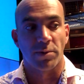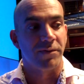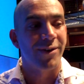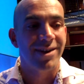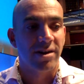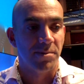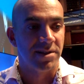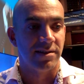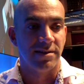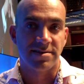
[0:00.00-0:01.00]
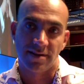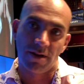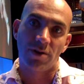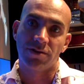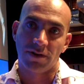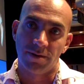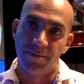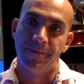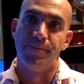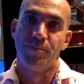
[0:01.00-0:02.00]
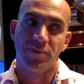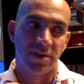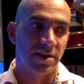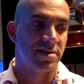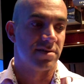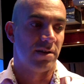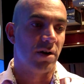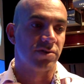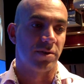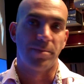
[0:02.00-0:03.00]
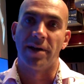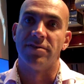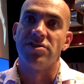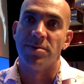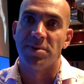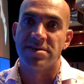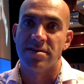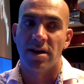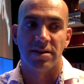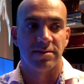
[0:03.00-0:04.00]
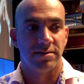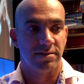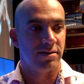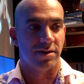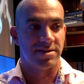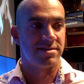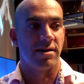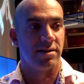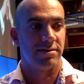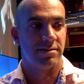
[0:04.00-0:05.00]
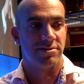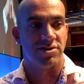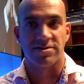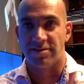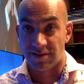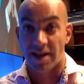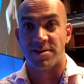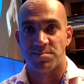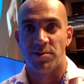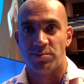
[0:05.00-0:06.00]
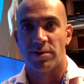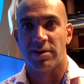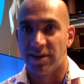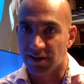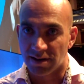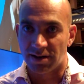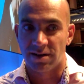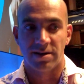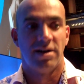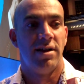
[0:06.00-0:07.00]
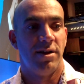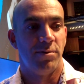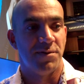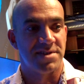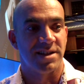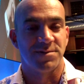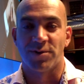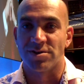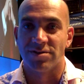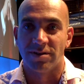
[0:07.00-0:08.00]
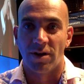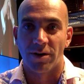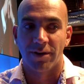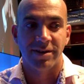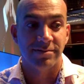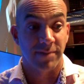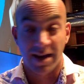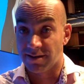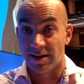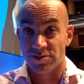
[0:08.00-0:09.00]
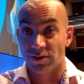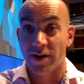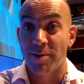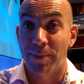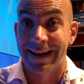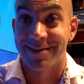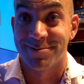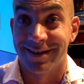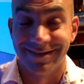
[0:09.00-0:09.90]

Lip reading: We're very committed. It's a long-term partnership. It's not just an announcement. We're mm-hmm. here with Salesforce on the long run. I can show you iPad as well.